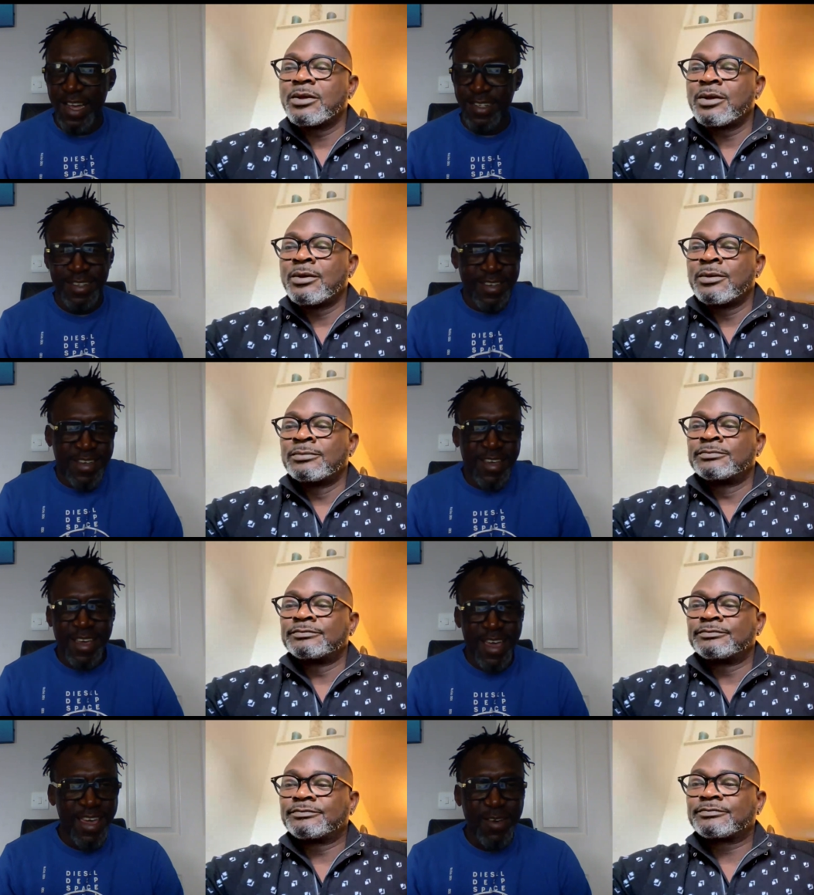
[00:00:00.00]
Speaker 1: and
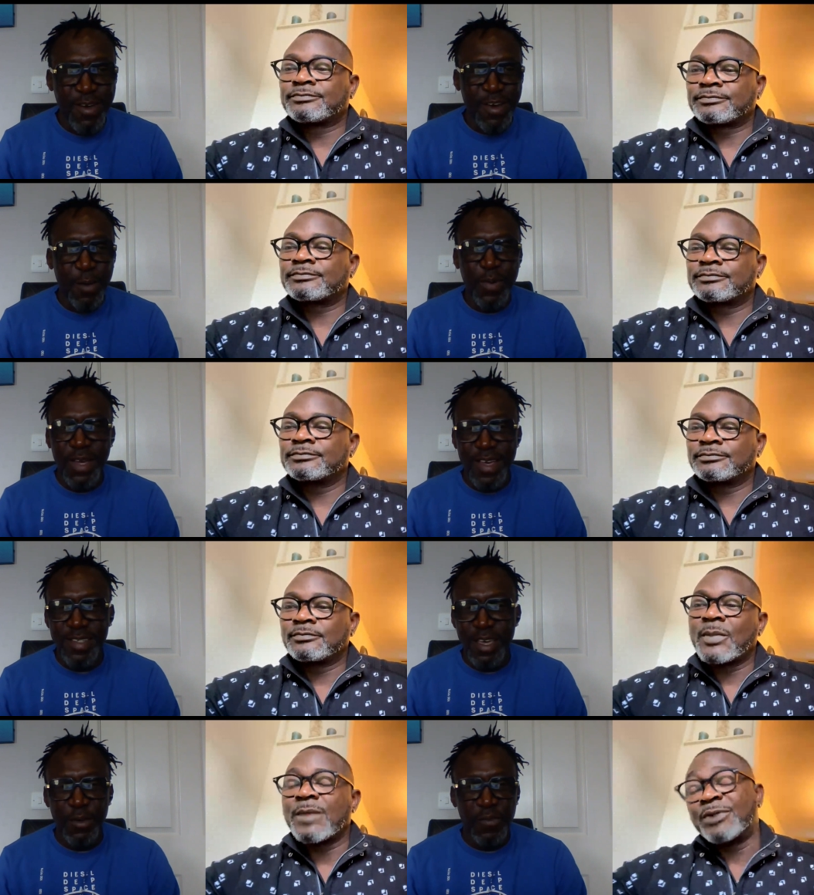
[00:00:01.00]
hey, going up
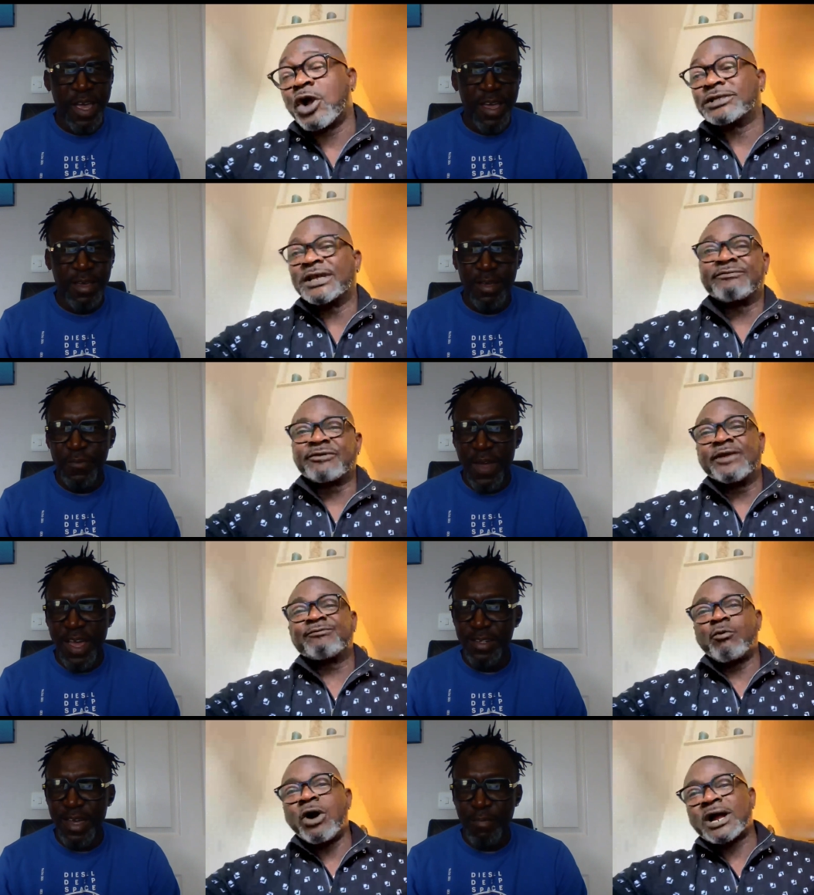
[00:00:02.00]
against a uh, uh,
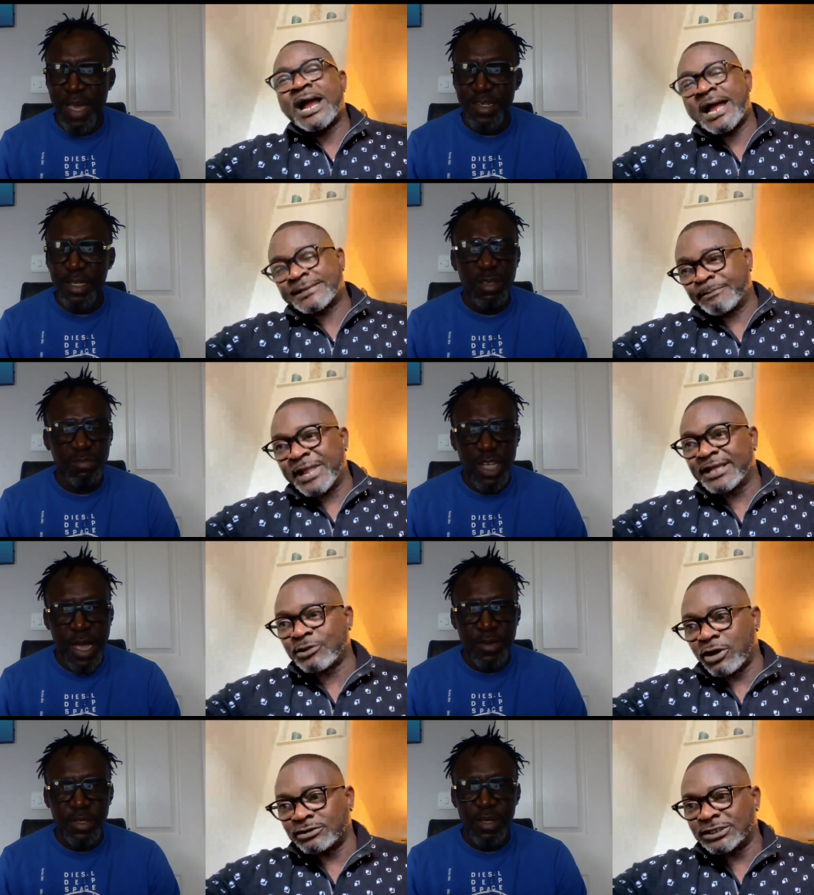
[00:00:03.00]
Ferland Mendy. I
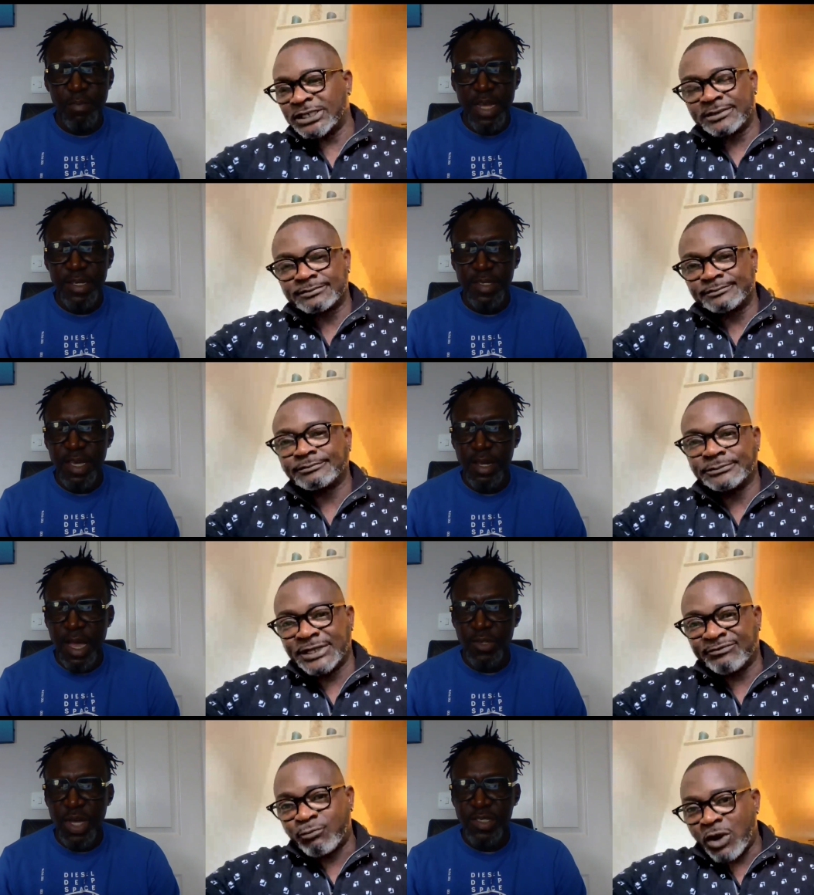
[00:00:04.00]
Mendy
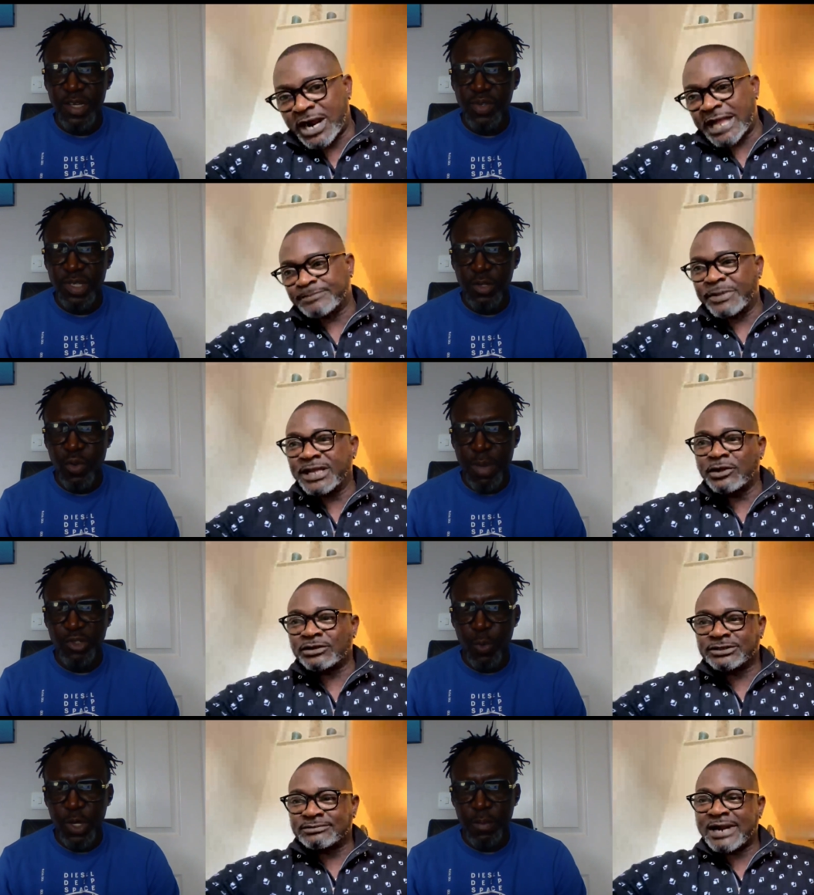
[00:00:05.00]
as well takes to take
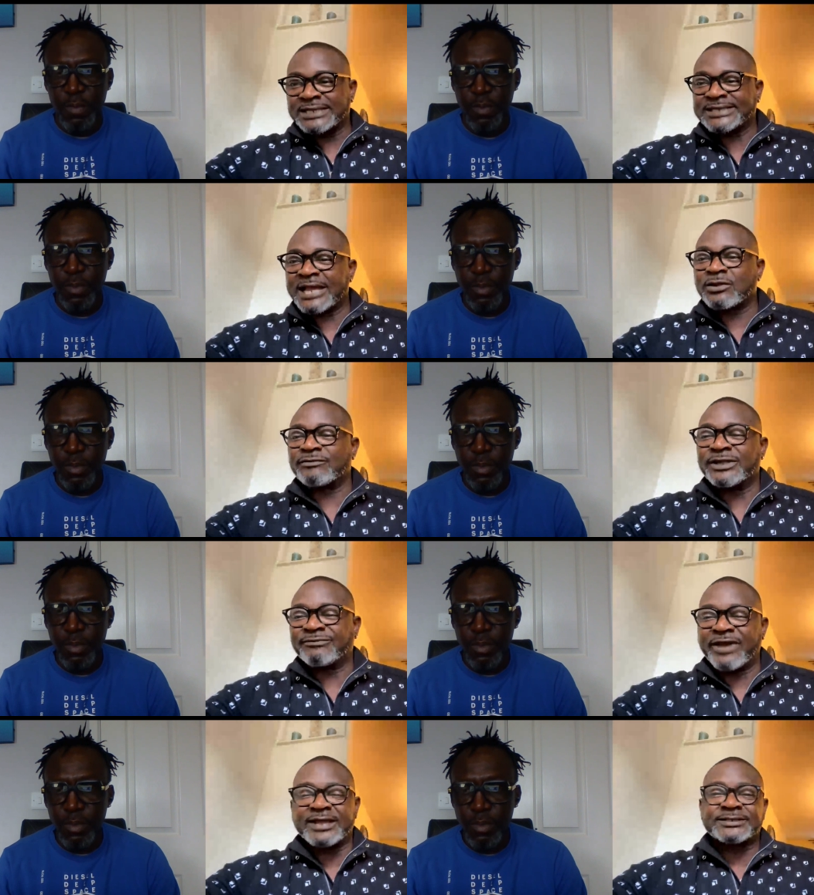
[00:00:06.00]
up.
Speaker 2: side of the,
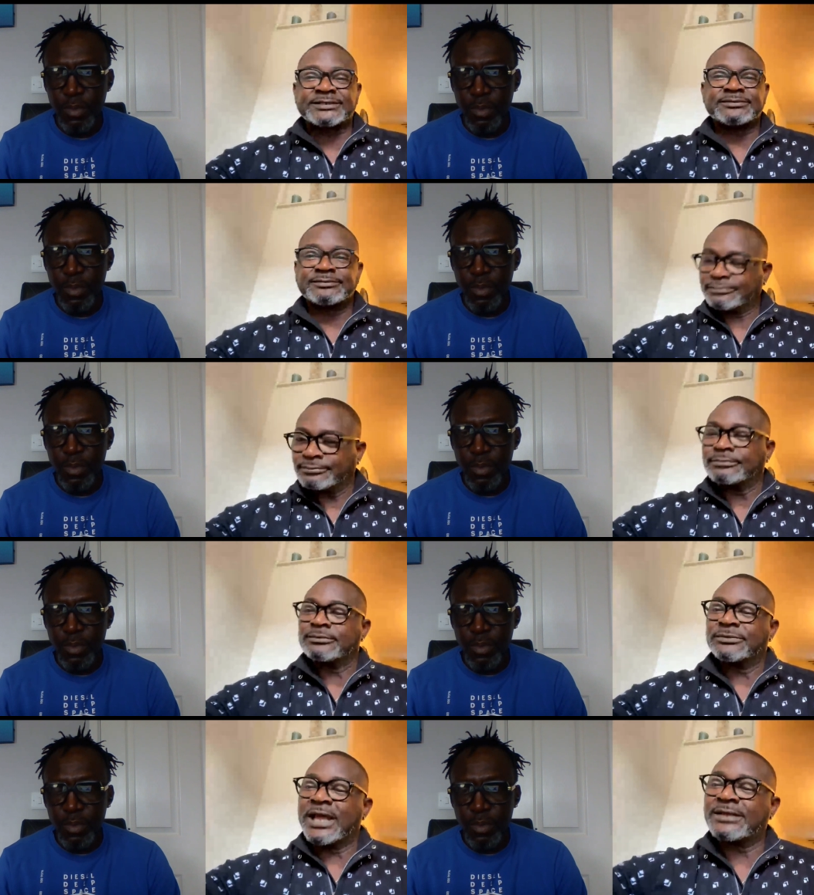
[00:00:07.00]

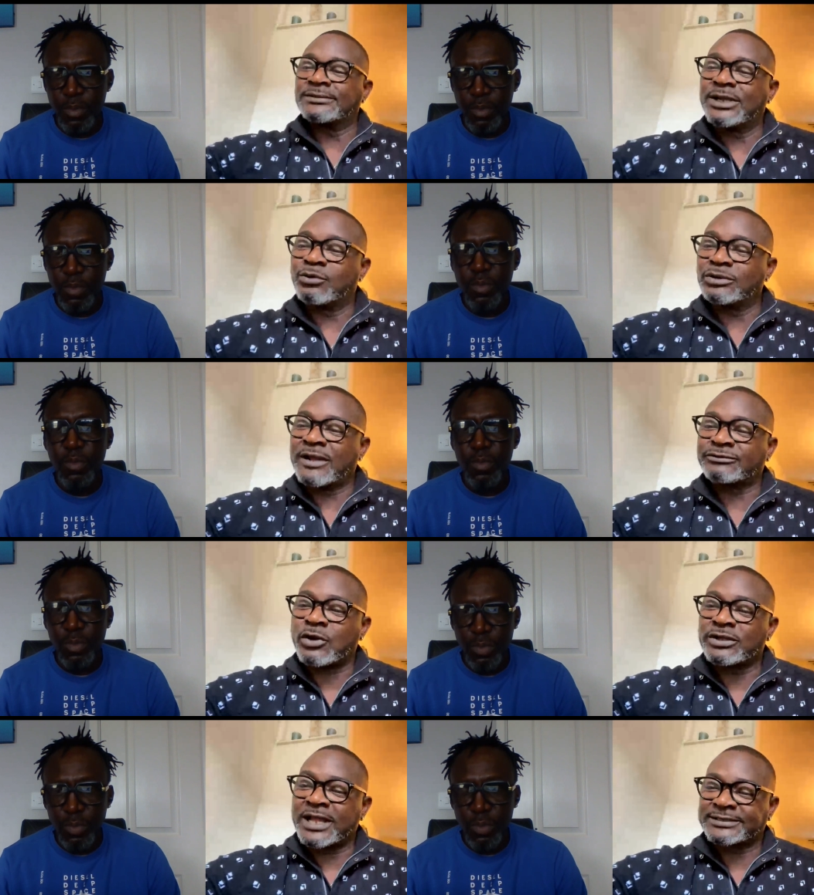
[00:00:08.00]
then they wouldn't have
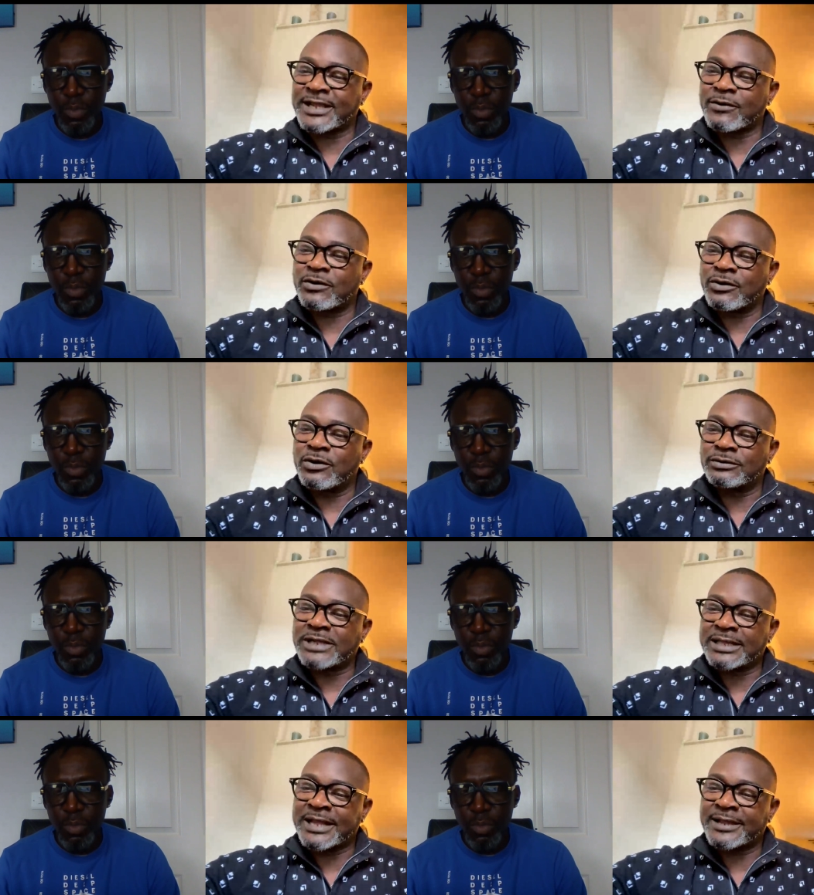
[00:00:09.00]
scored that second goal
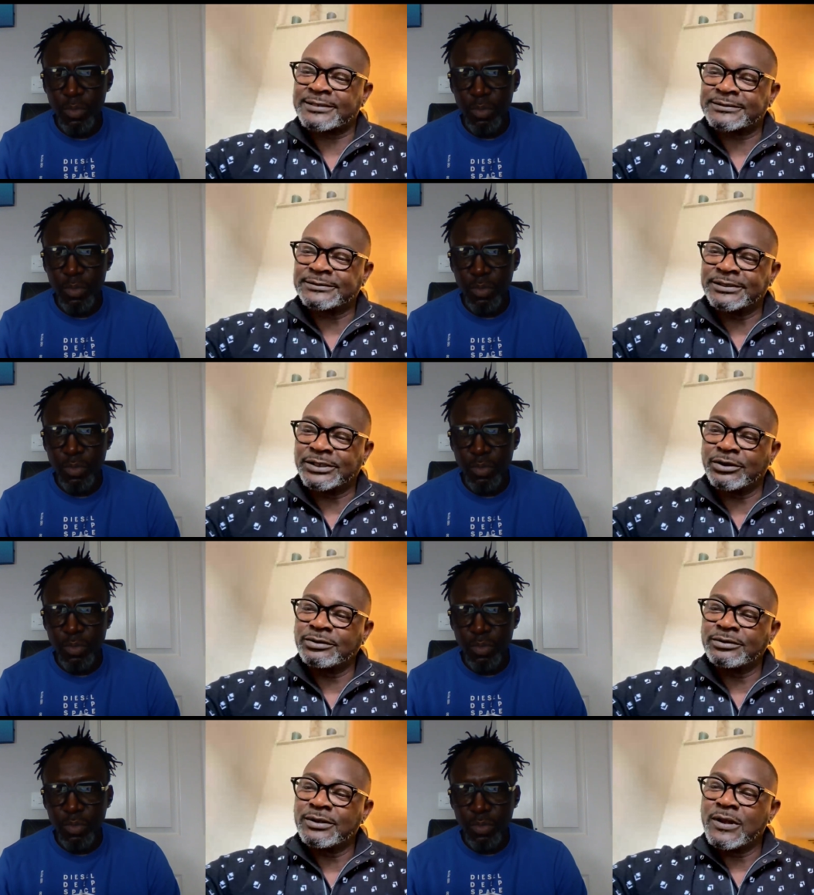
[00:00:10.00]
that night. You
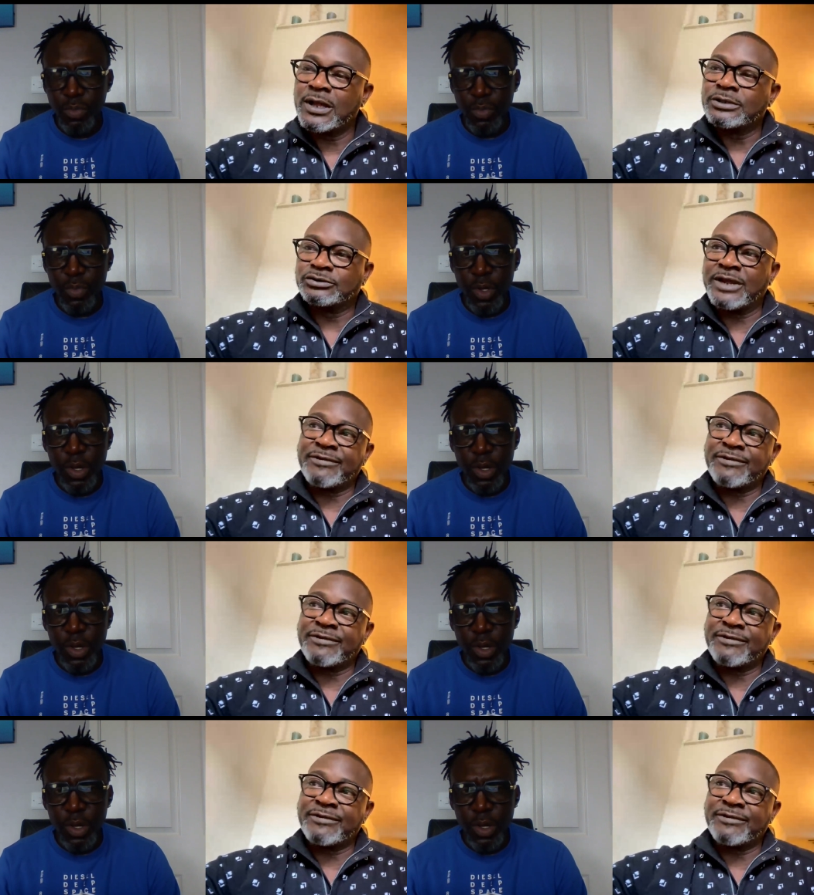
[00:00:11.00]
know, you